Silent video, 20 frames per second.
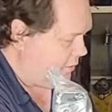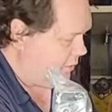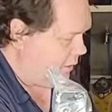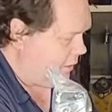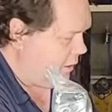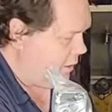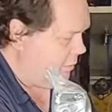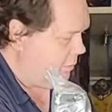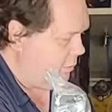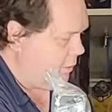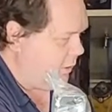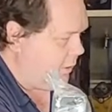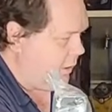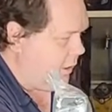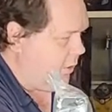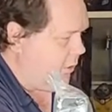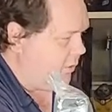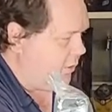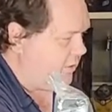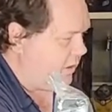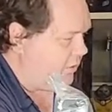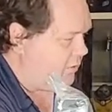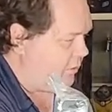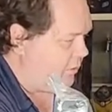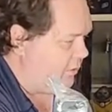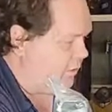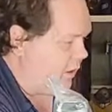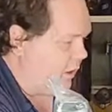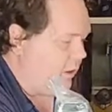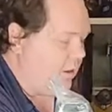I couldn't put the other
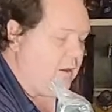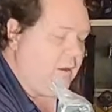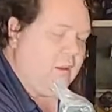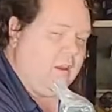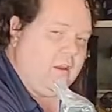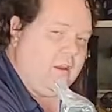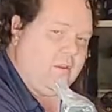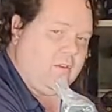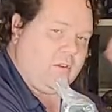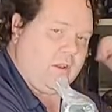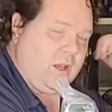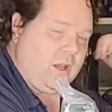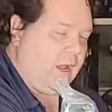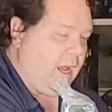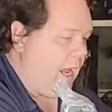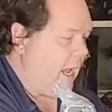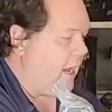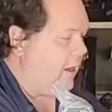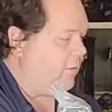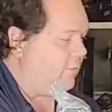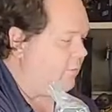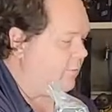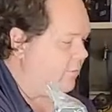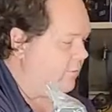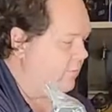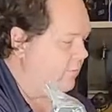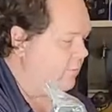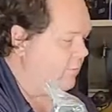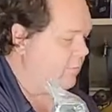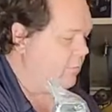accessories on. So now I have
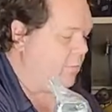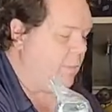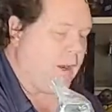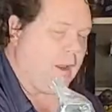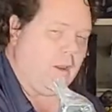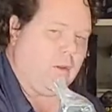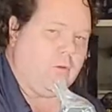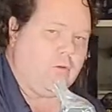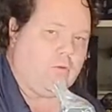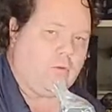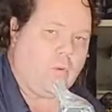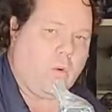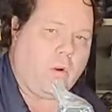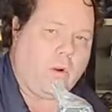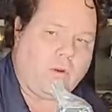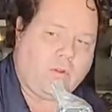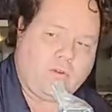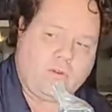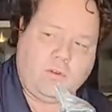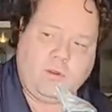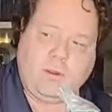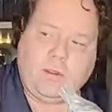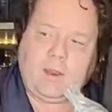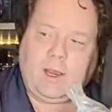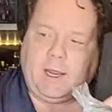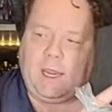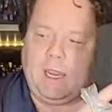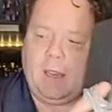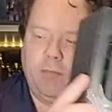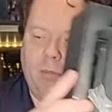my little drawers
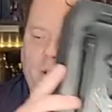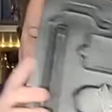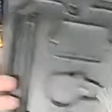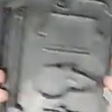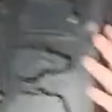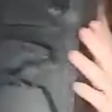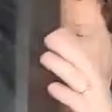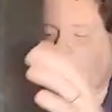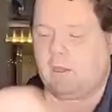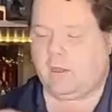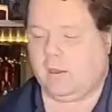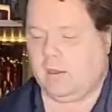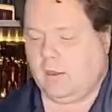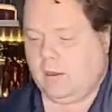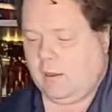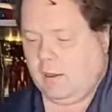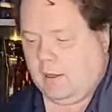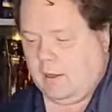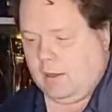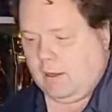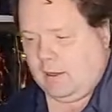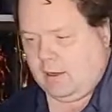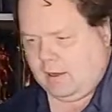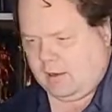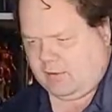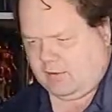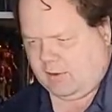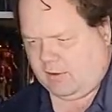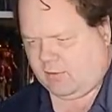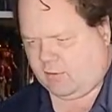to keep all of the
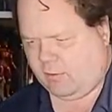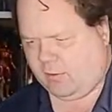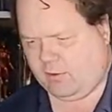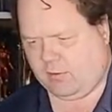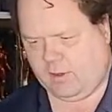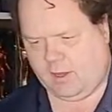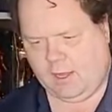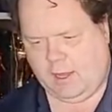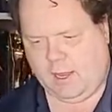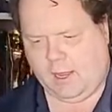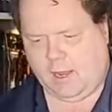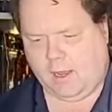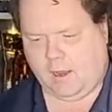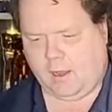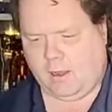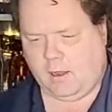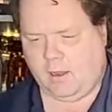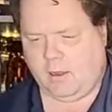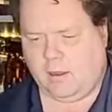accessories in.